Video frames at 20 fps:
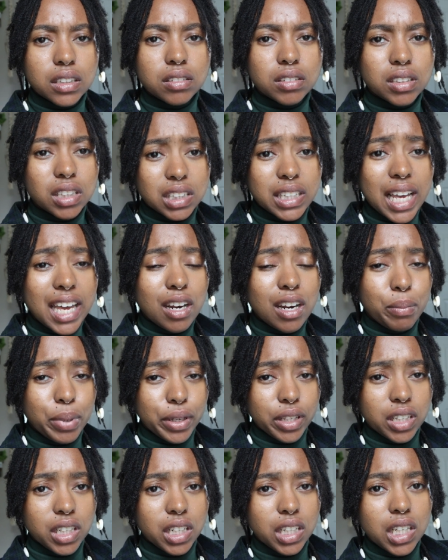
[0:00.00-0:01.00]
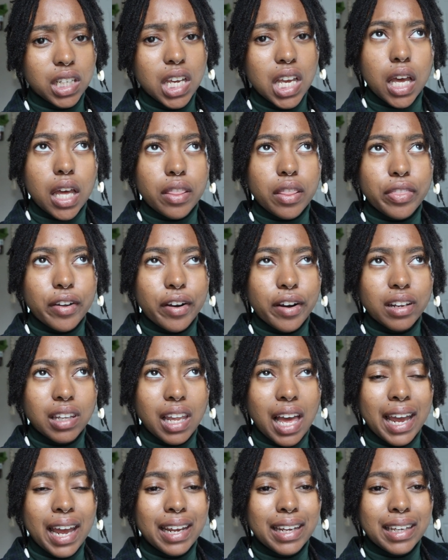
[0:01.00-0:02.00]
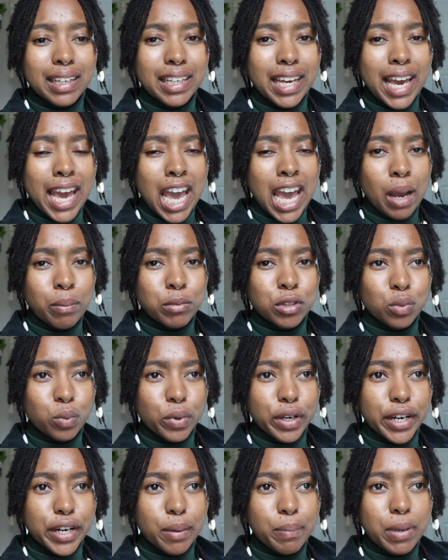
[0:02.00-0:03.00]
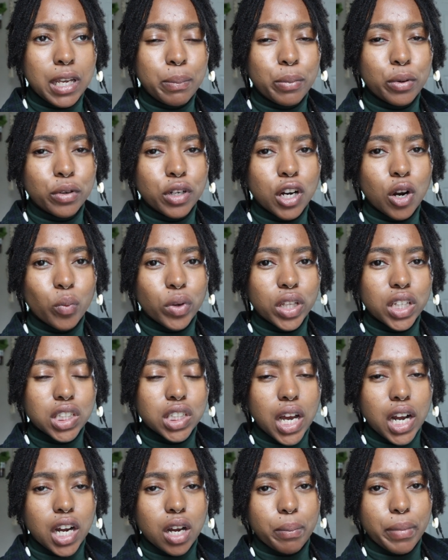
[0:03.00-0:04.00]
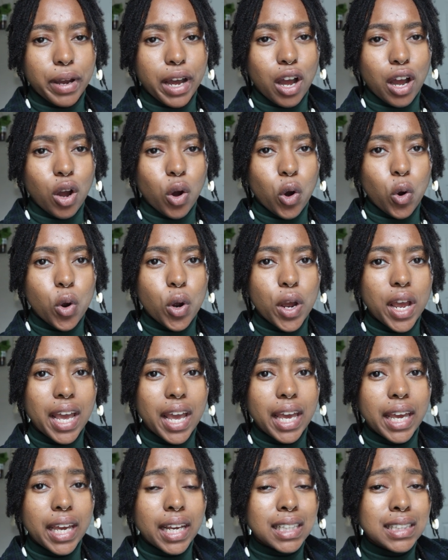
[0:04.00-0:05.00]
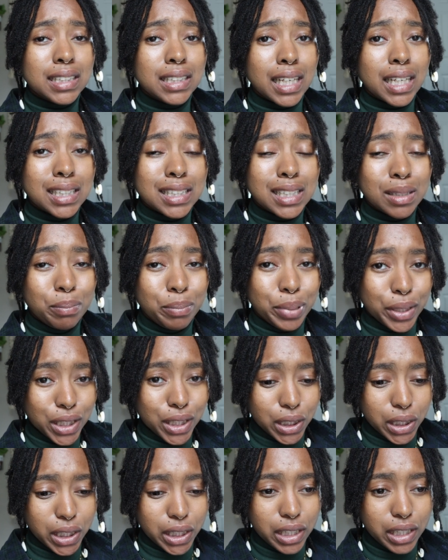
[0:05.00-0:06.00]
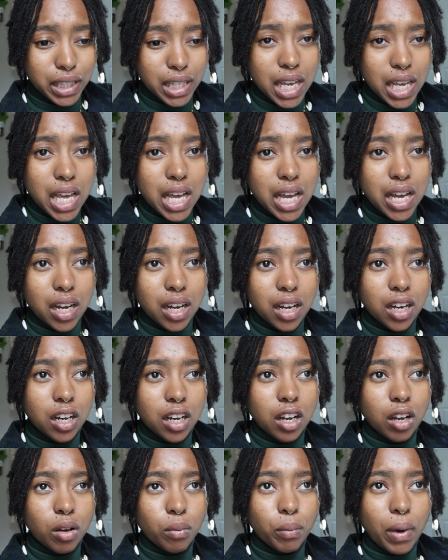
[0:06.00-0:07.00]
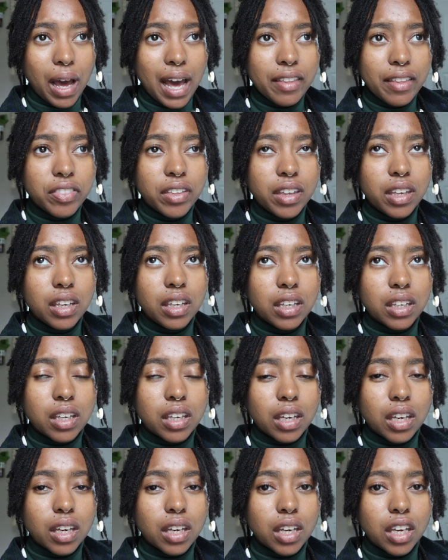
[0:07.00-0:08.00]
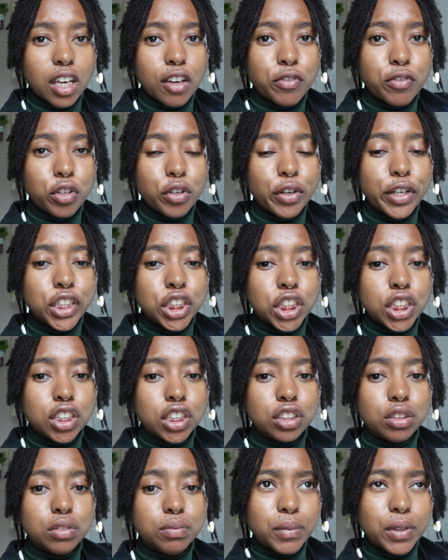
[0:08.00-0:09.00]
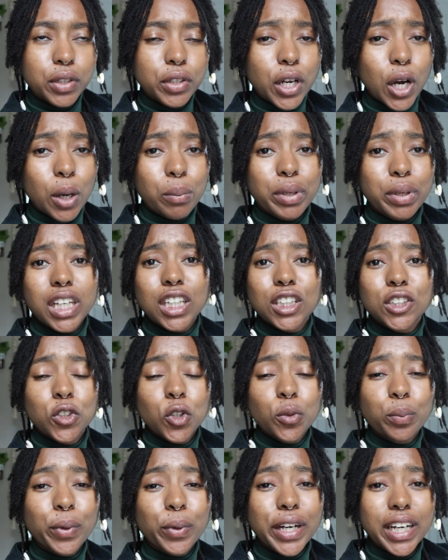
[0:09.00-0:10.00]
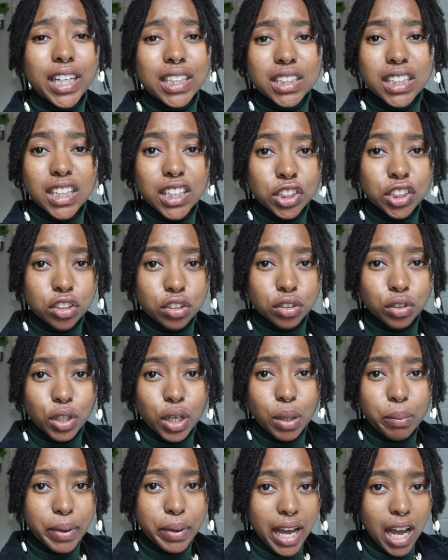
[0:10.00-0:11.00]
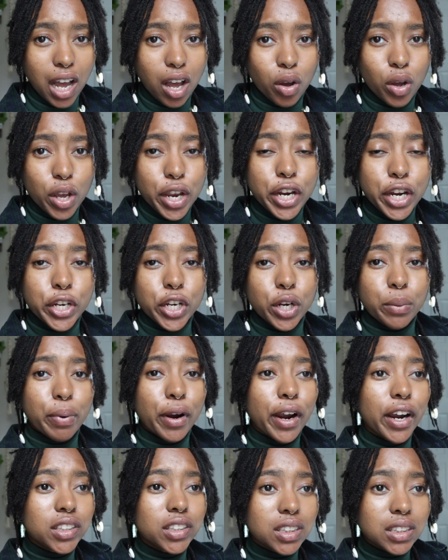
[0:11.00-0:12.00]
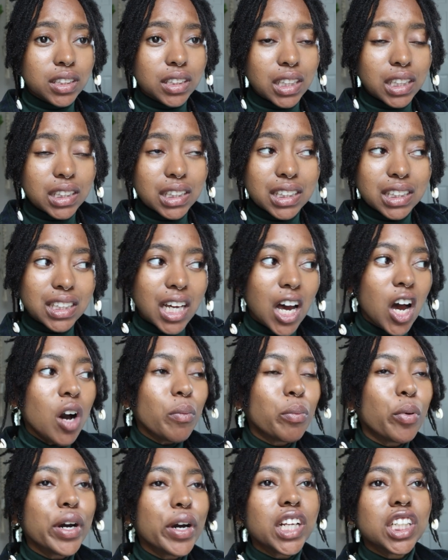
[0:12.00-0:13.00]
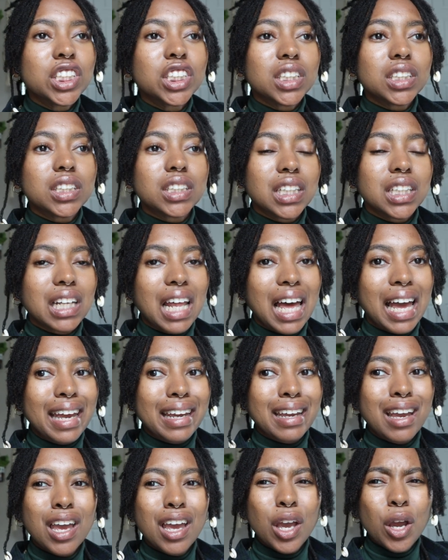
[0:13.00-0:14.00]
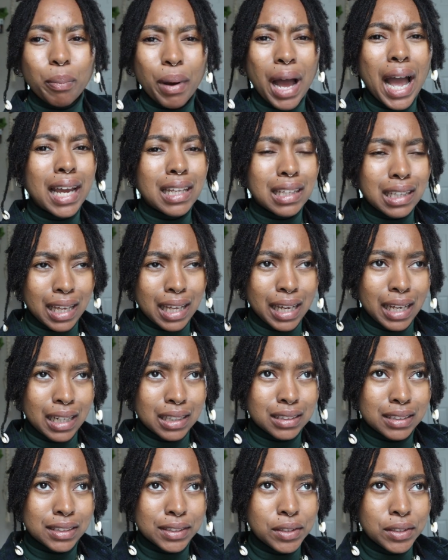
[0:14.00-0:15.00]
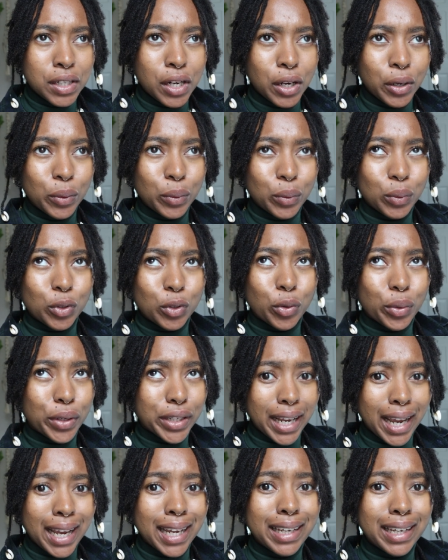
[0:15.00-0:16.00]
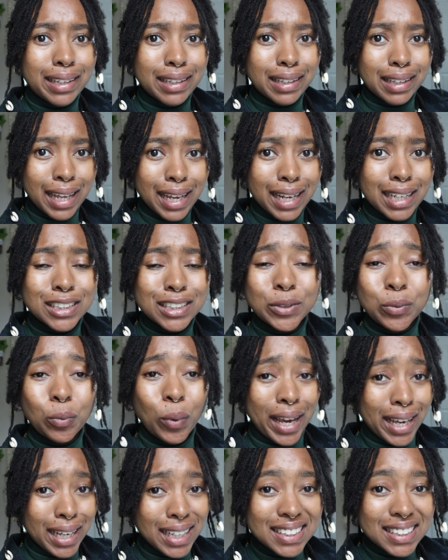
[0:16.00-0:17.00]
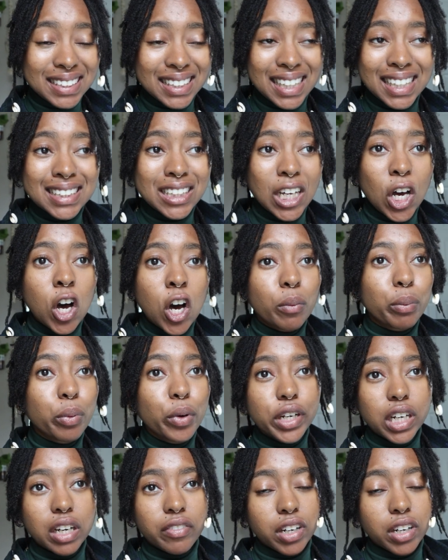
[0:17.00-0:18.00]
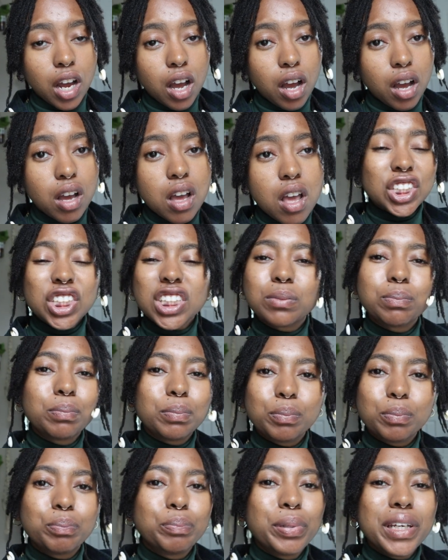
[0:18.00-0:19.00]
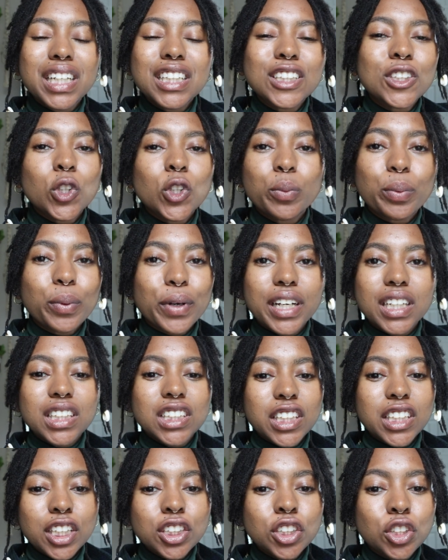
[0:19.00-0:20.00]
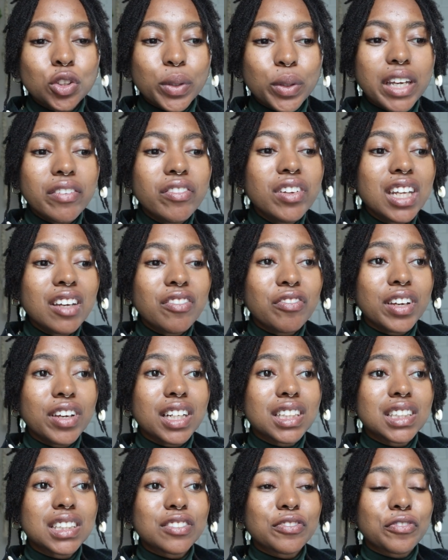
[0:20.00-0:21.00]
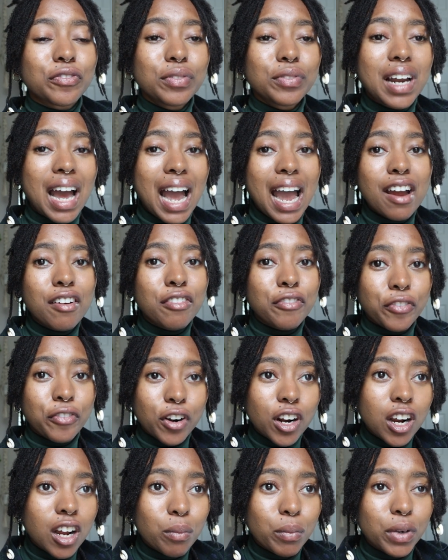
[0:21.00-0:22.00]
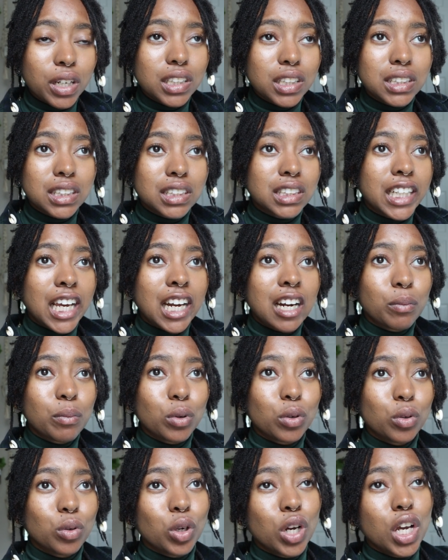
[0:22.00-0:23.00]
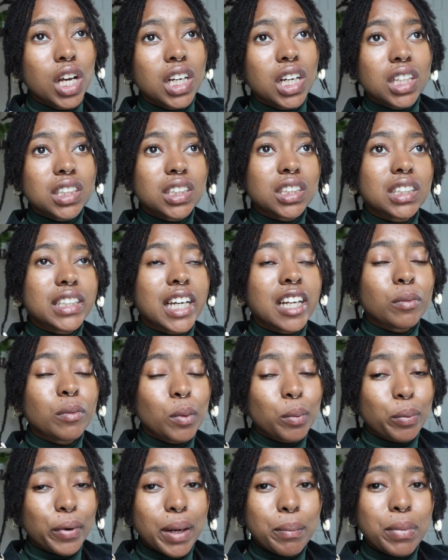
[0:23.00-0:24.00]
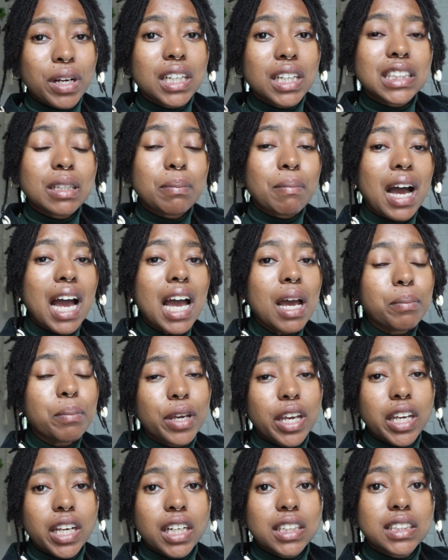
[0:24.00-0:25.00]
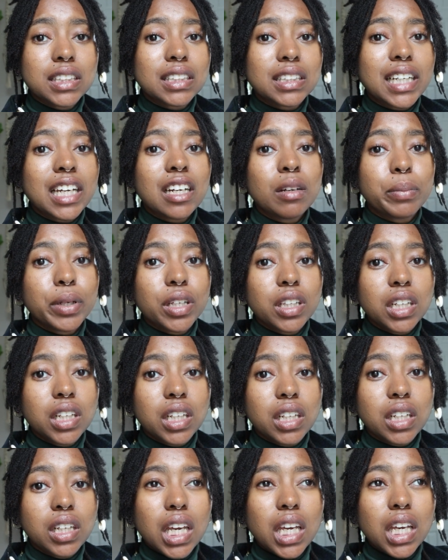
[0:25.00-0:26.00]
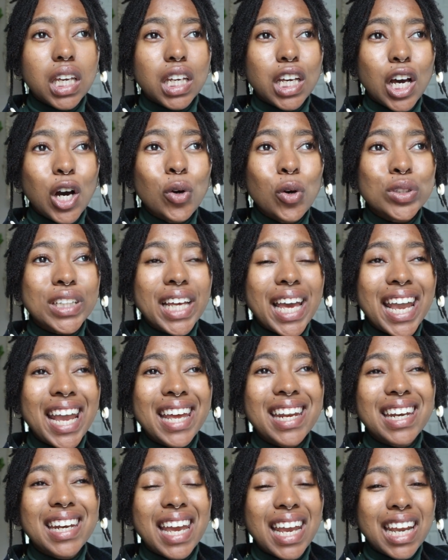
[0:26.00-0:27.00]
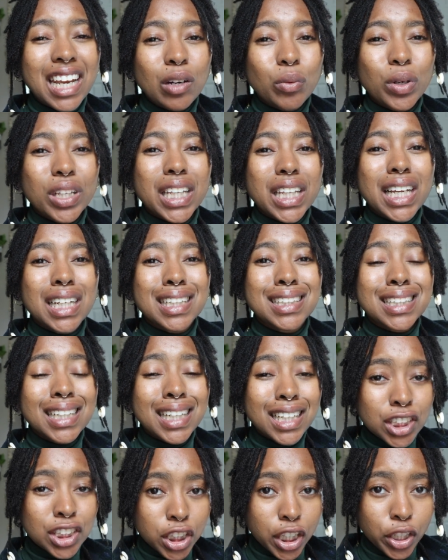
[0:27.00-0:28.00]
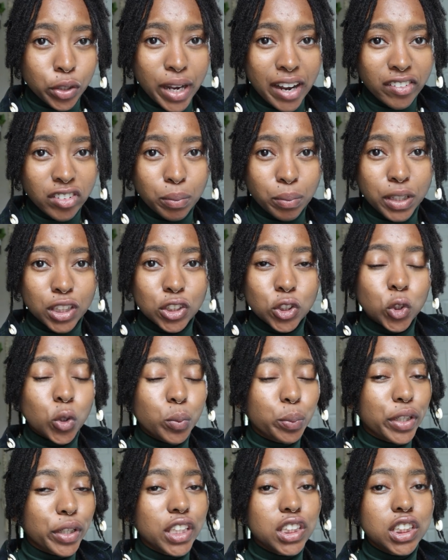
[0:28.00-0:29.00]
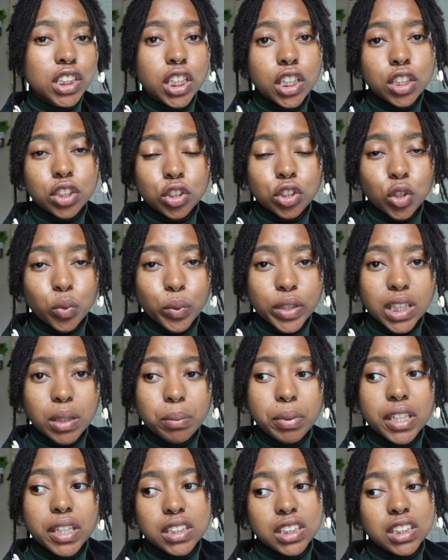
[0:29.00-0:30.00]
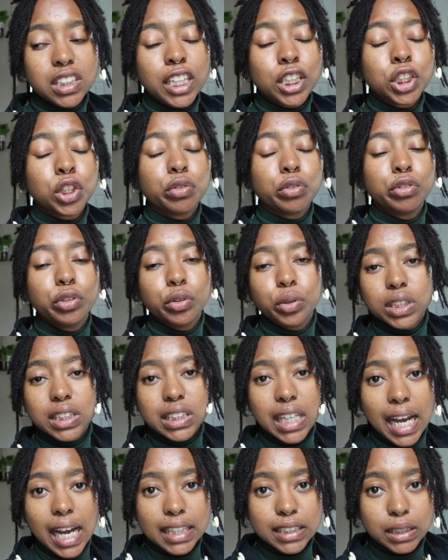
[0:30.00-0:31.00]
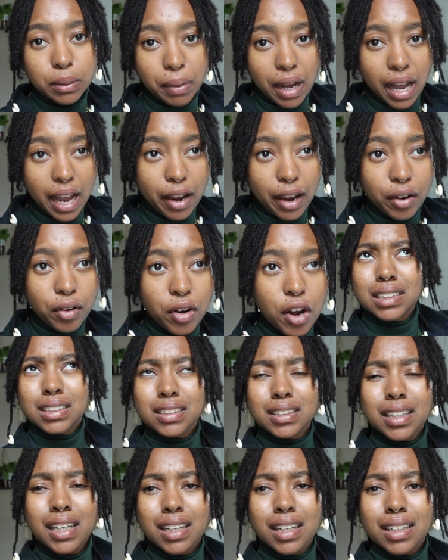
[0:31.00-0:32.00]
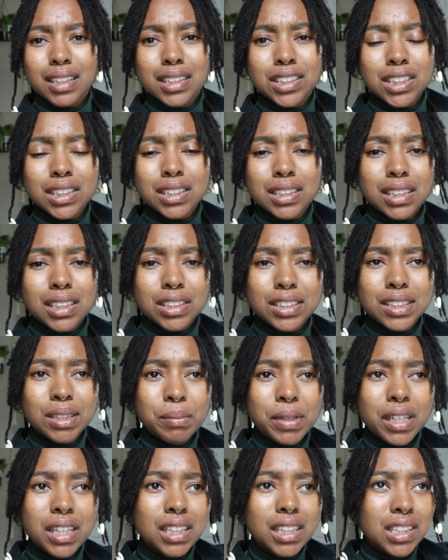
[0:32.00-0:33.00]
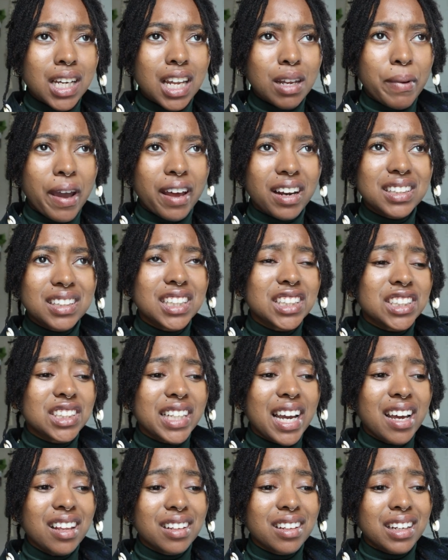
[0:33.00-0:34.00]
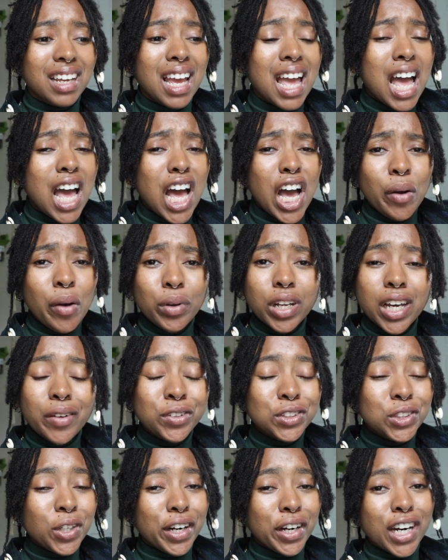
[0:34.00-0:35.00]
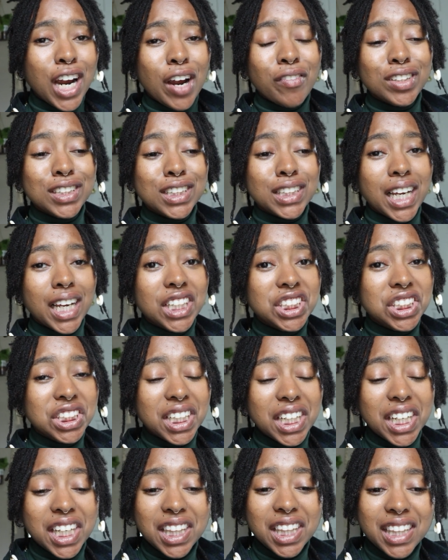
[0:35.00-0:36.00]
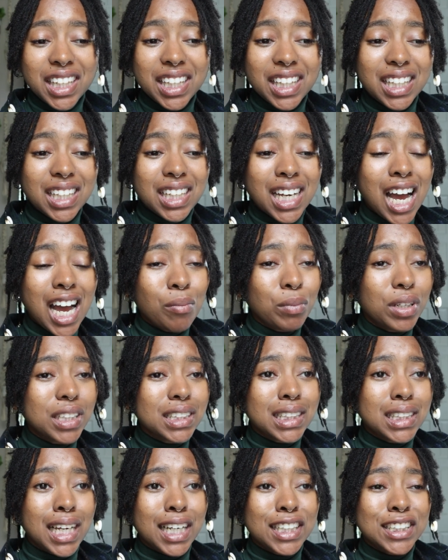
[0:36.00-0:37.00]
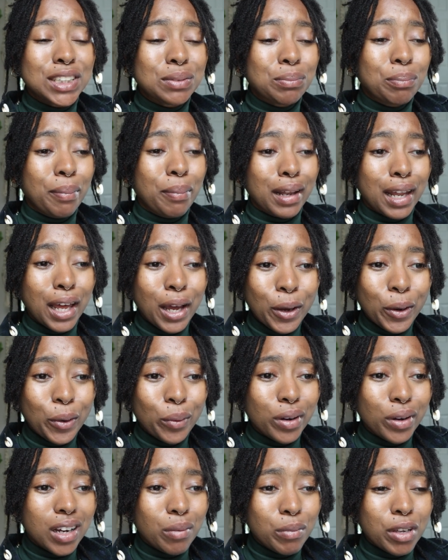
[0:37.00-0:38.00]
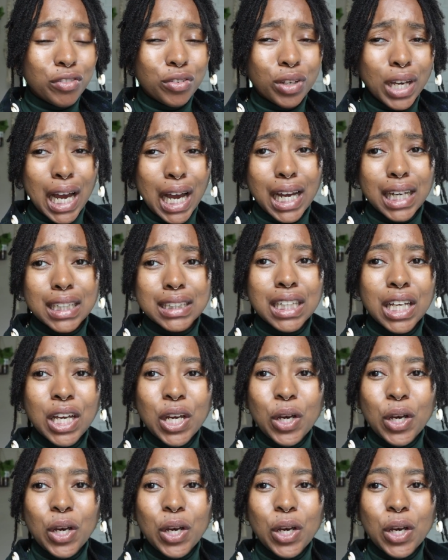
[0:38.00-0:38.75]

sustainability, there are like gaps where people don't really talk about accessibility. Um, I think if you're just, you know, being super intentional about your purchases, because the whole point is just to like buy less, you know, create less waste. That's the whole point of it all. Just be super intentional even if it's not from a sustainable a sustainable brand because in my opinion sustainability it goes hand in hand with intention you have to be super intentional with the pieces that you do decide to buy yeah it's just to me it's all about intentionality i would love to start a conversation in the comment section below um, if you guys